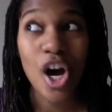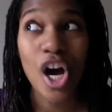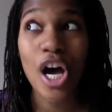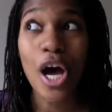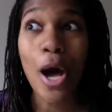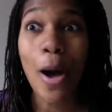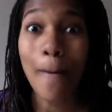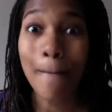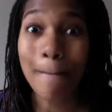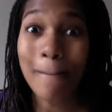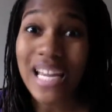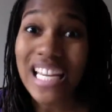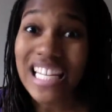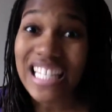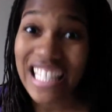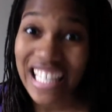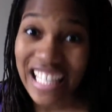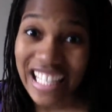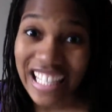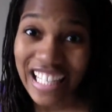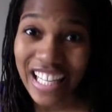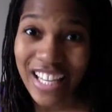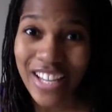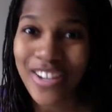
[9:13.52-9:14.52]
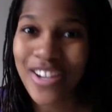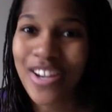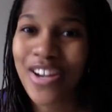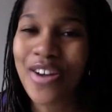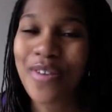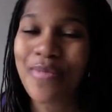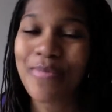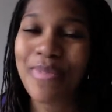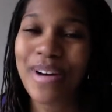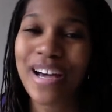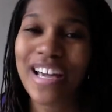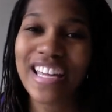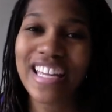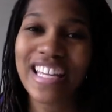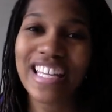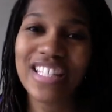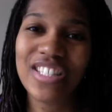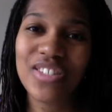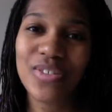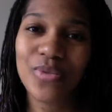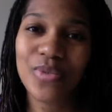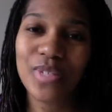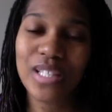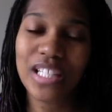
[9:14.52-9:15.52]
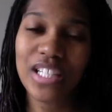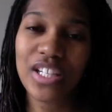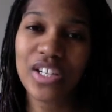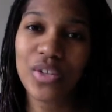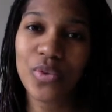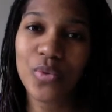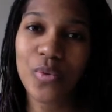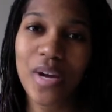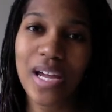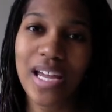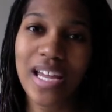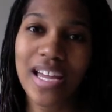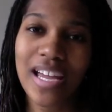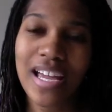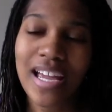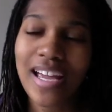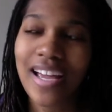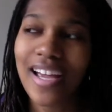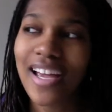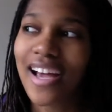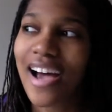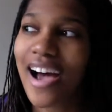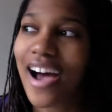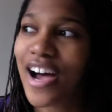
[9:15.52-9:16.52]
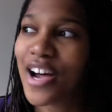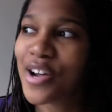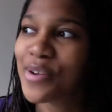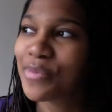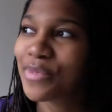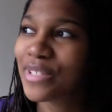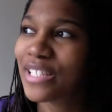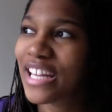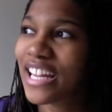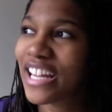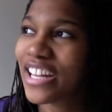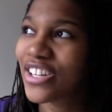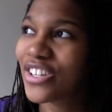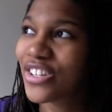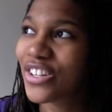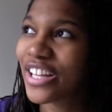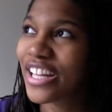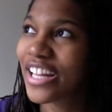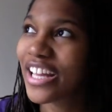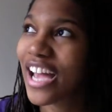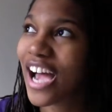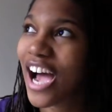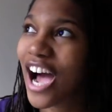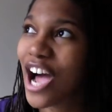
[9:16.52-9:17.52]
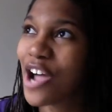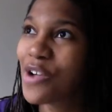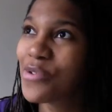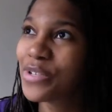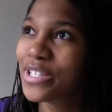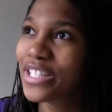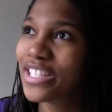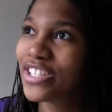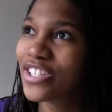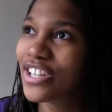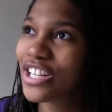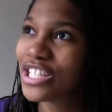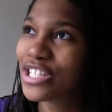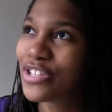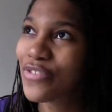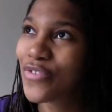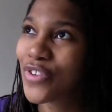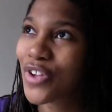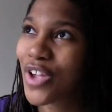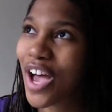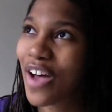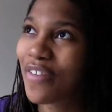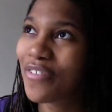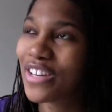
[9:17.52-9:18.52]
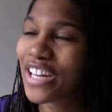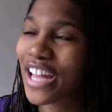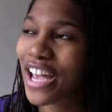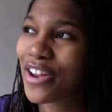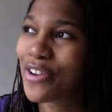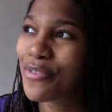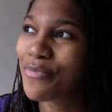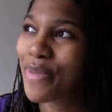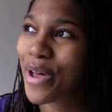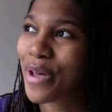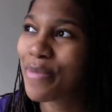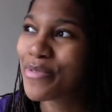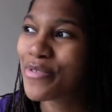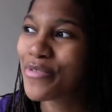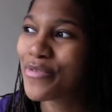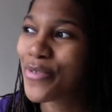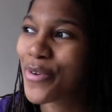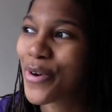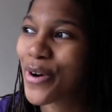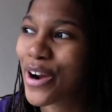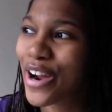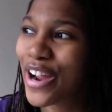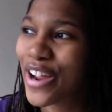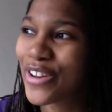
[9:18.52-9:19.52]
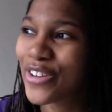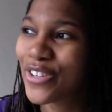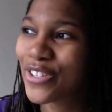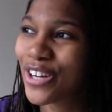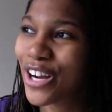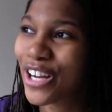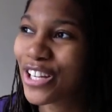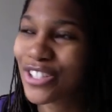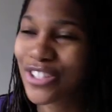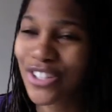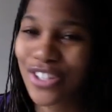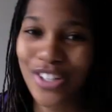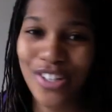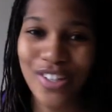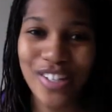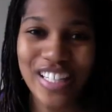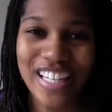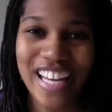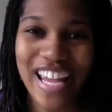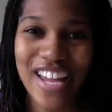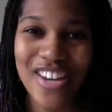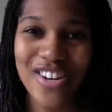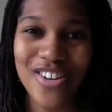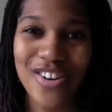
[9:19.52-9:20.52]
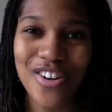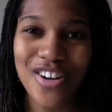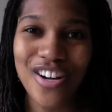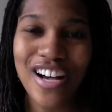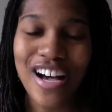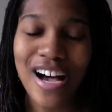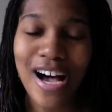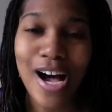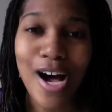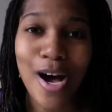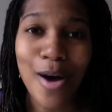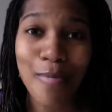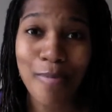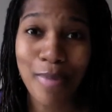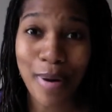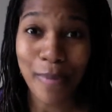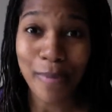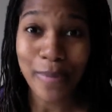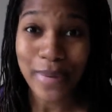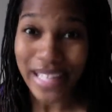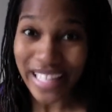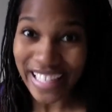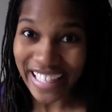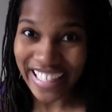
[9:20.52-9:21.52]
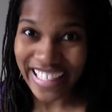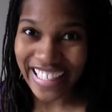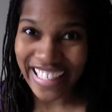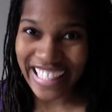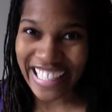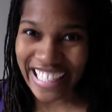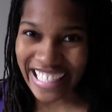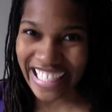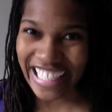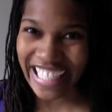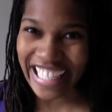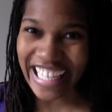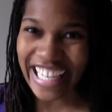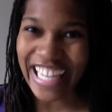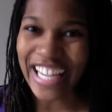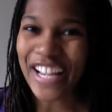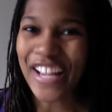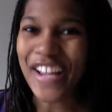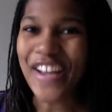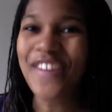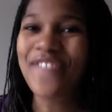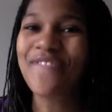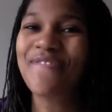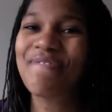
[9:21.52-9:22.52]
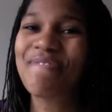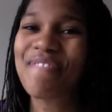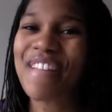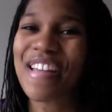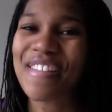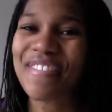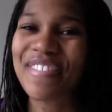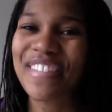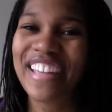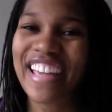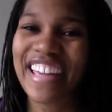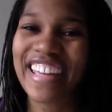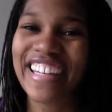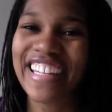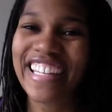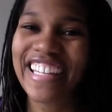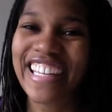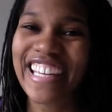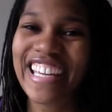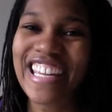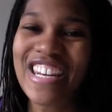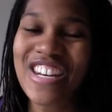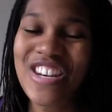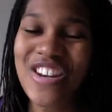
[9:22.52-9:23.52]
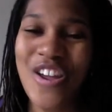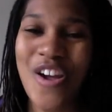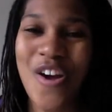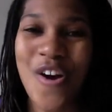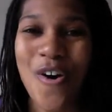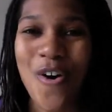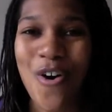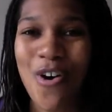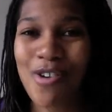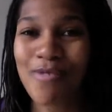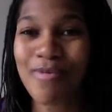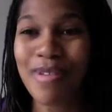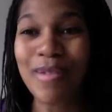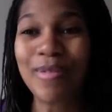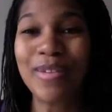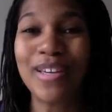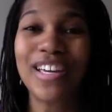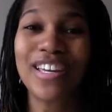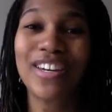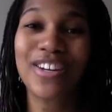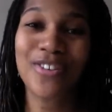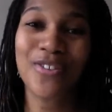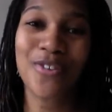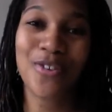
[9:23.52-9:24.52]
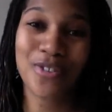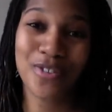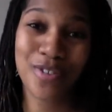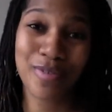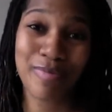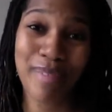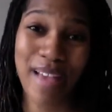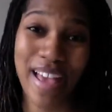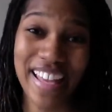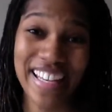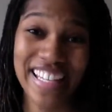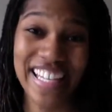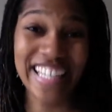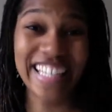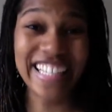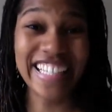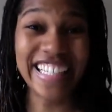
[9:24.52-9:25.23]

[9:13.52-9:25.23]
amazingly, but it's a really good way to handle it. I would suggest, if you haven't had a pet before and you're not sure you can handle a puppy, maybe get a kitten, or maybe get an older pet